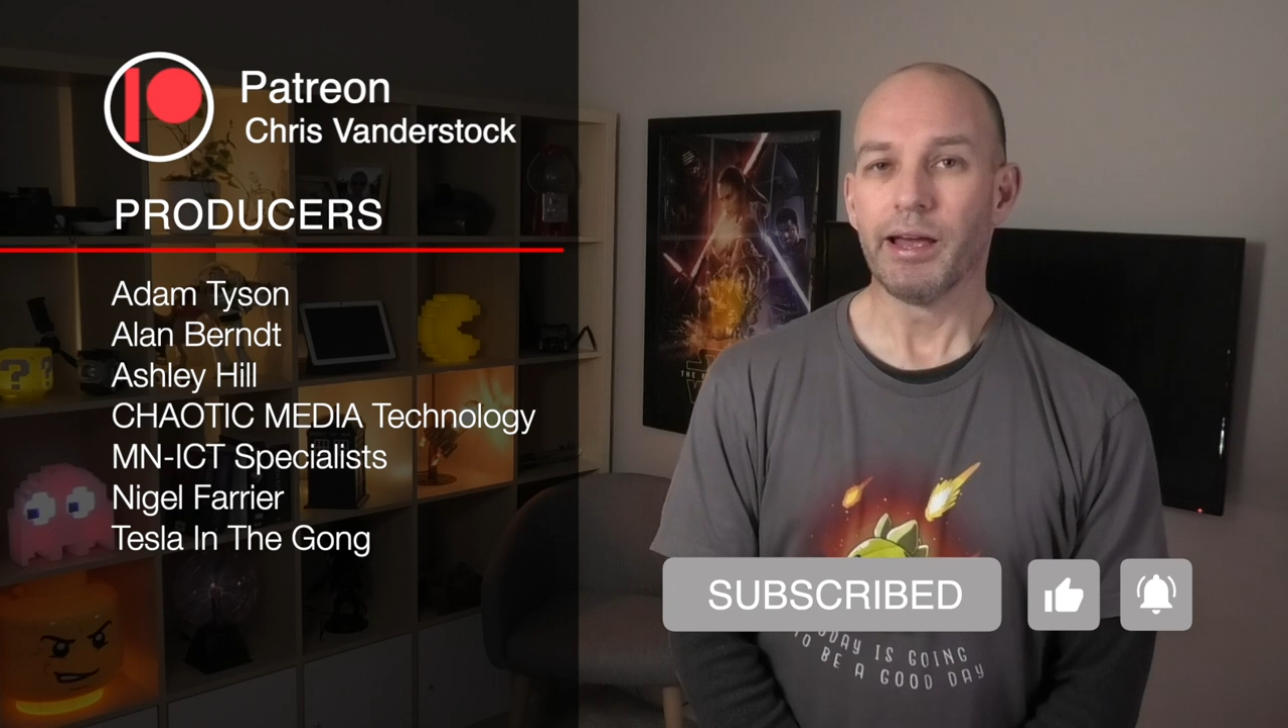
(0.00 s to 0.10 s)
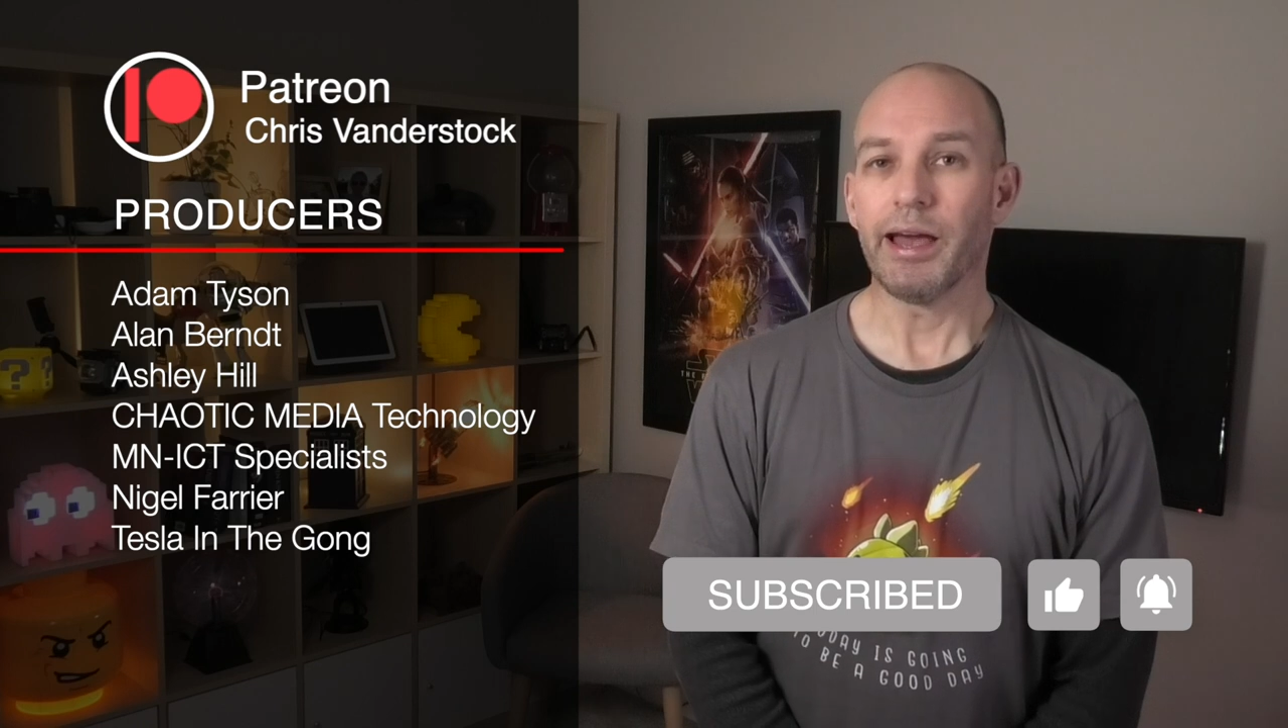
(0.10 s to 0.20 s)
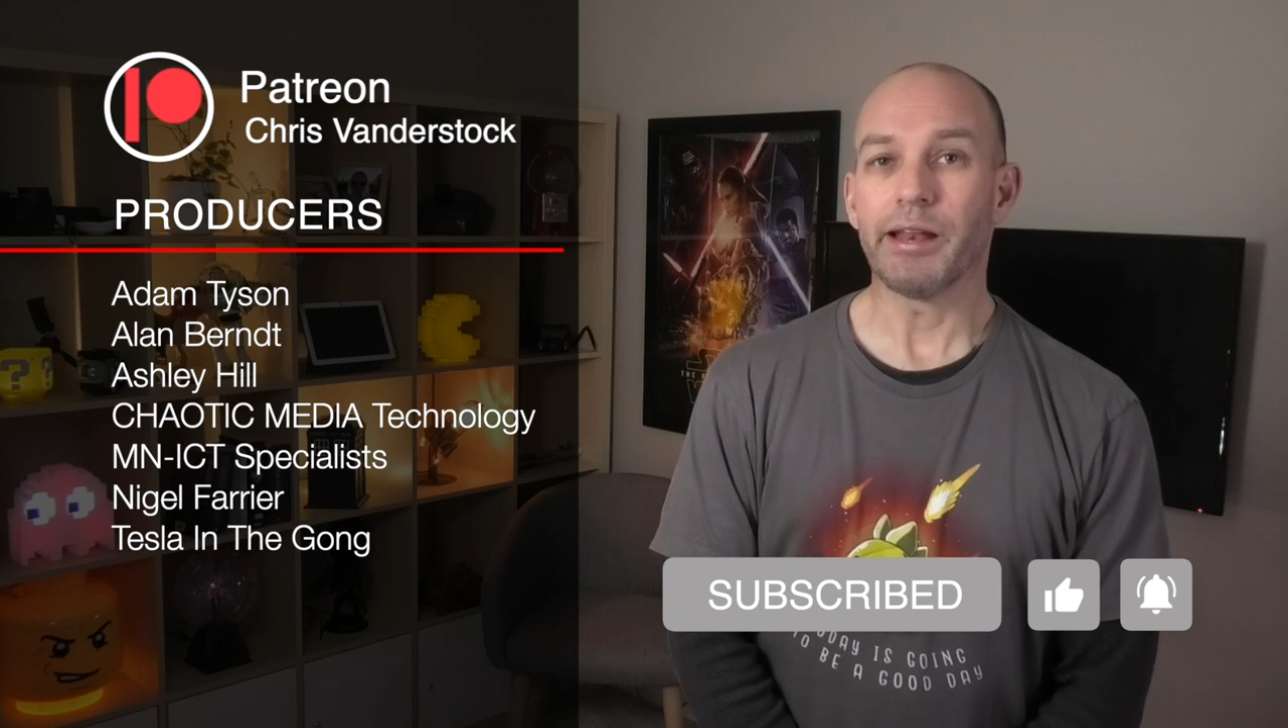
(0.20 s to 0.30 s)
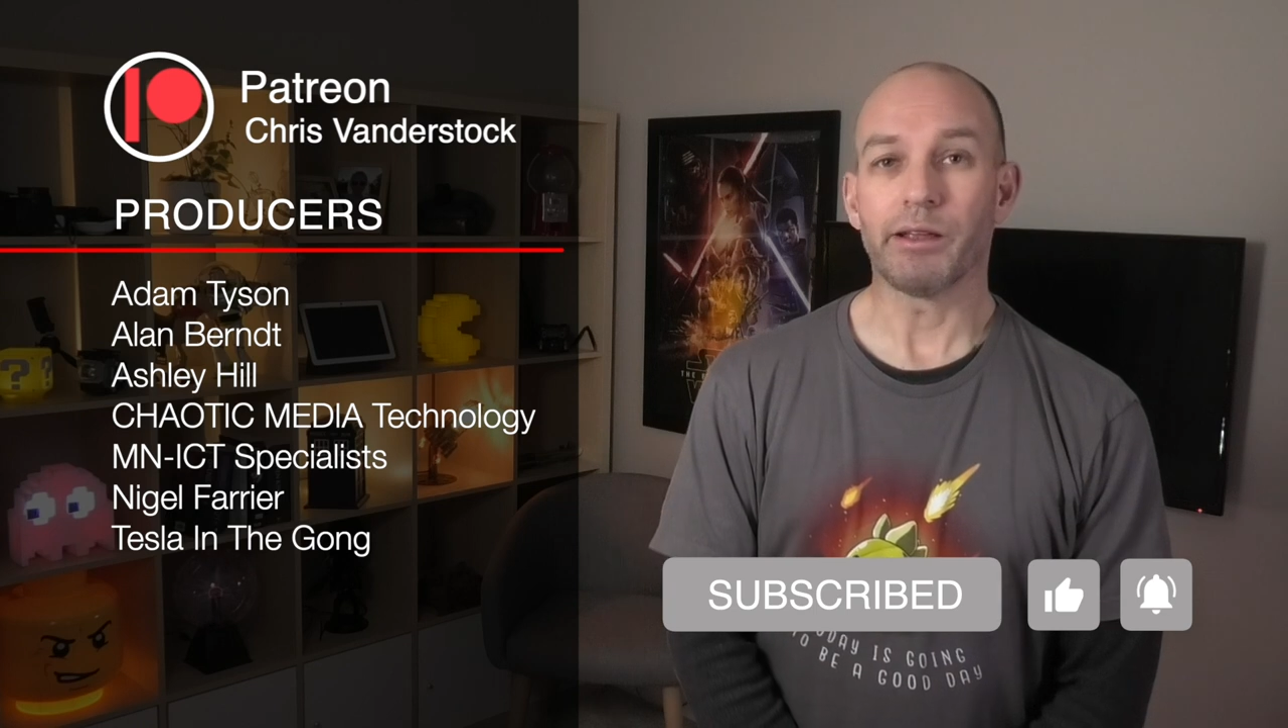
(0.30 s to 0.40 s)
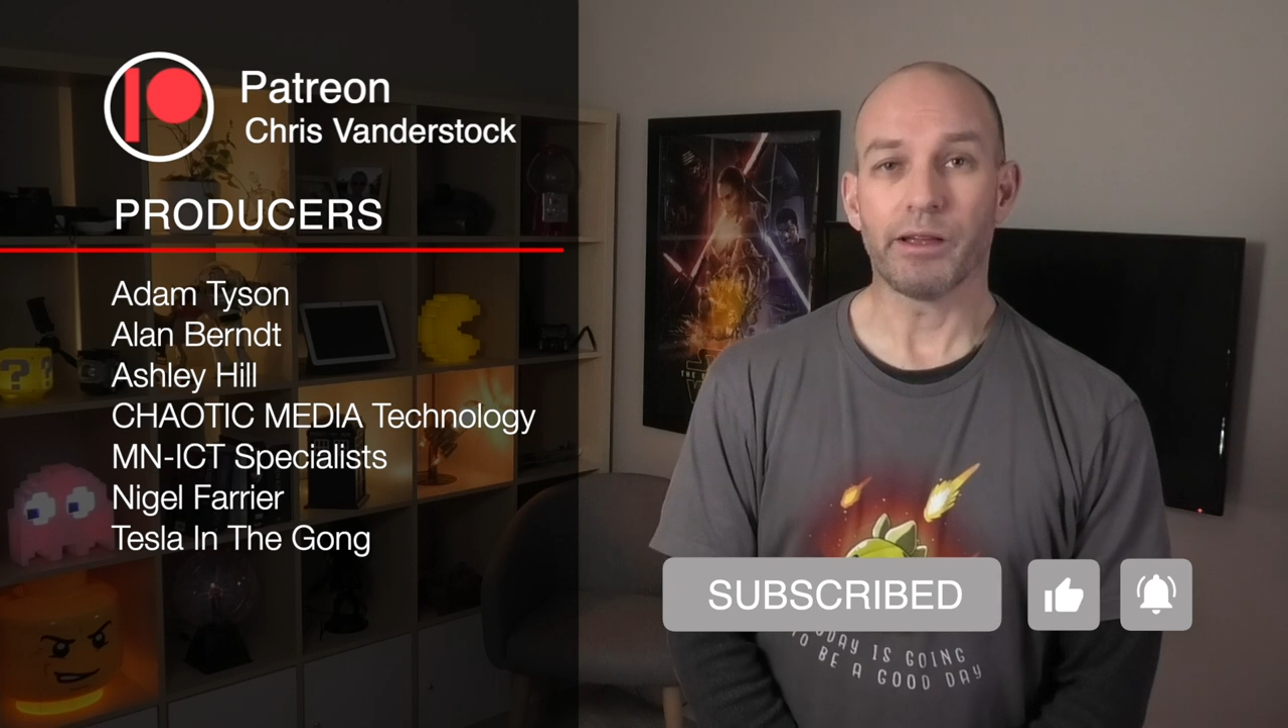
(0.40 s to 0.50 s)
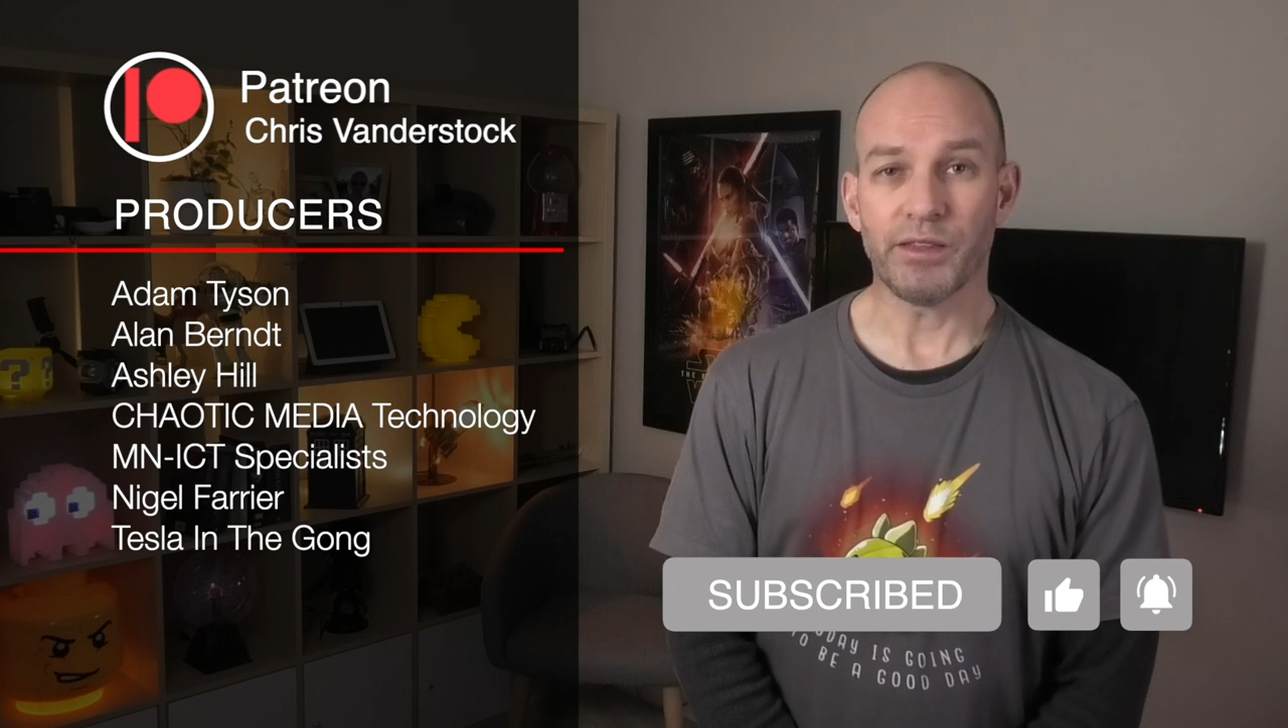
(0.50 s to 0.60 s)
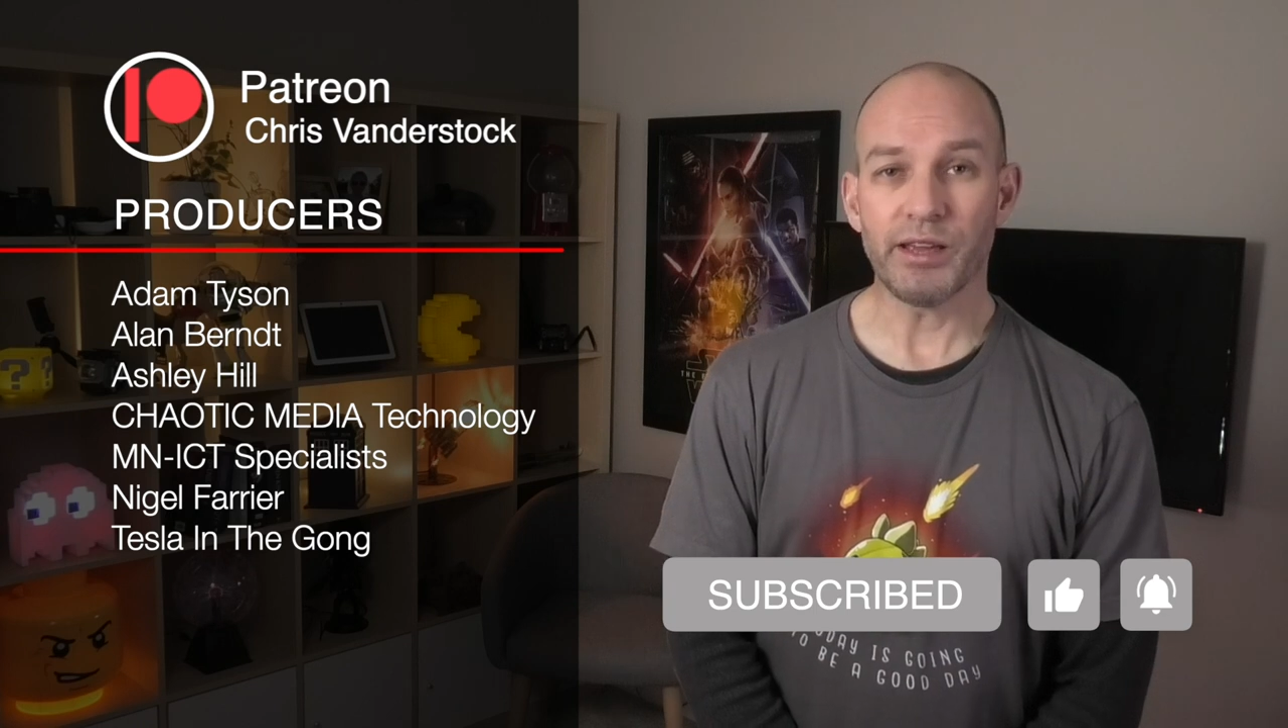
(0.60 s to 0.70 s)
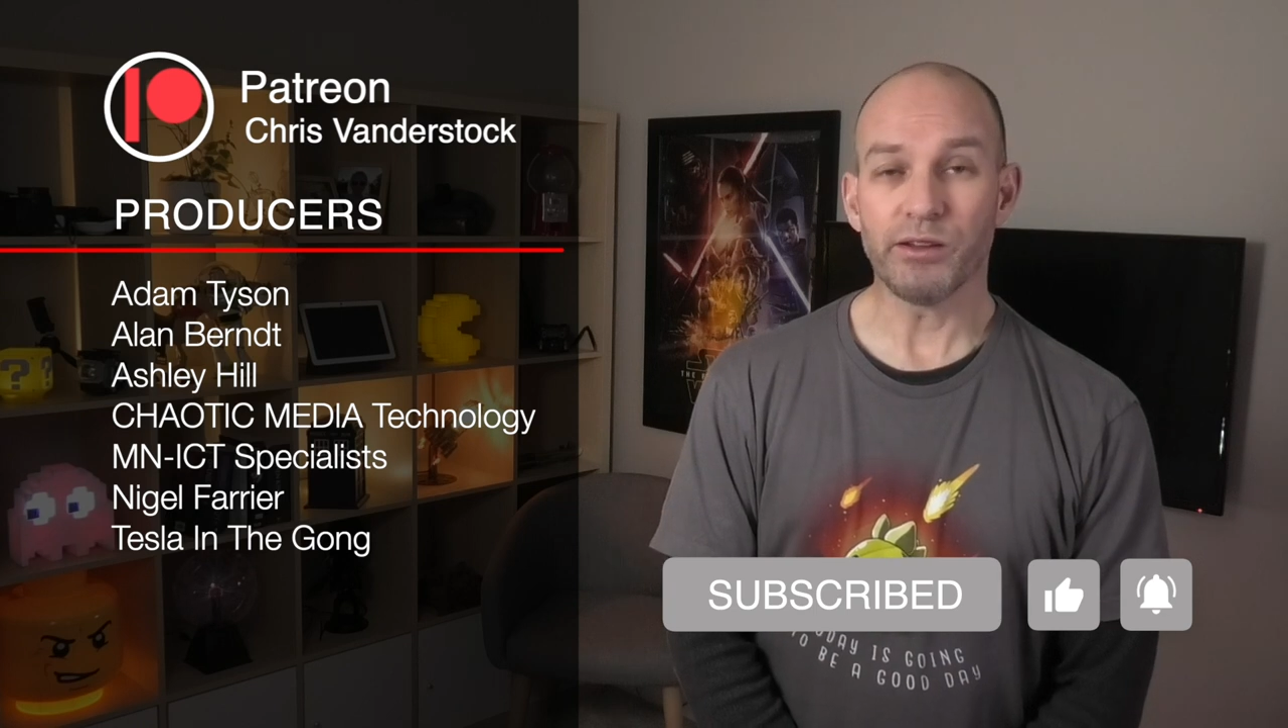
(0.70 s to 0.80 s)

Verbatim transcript: And thank